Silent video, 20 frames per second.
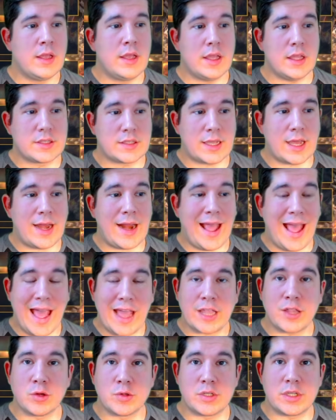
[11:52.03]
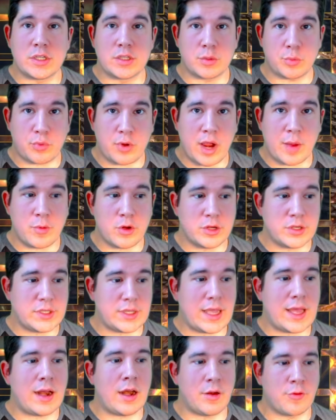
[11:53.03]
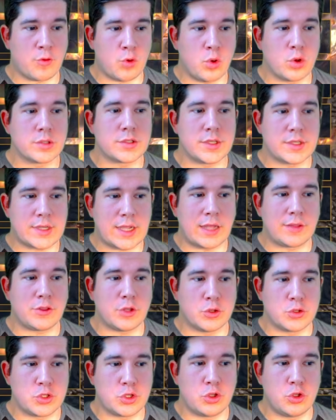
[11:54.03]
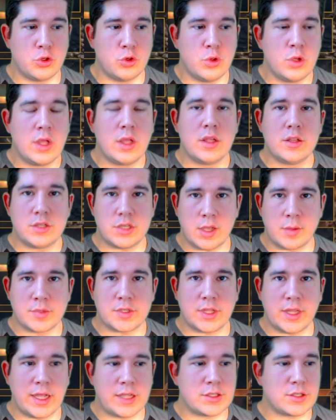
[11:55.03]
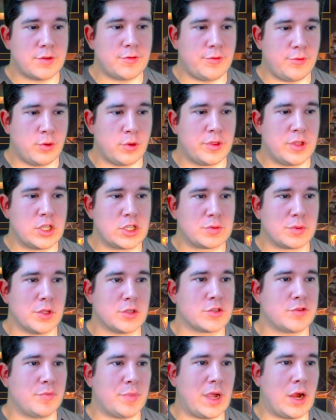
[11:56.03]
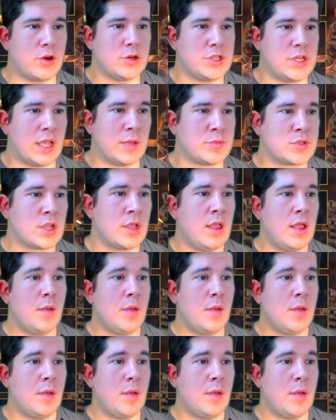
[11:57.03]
It's got accuracy as a primary stat, and of course, it's got those 2 gem slots for the explosive power gems.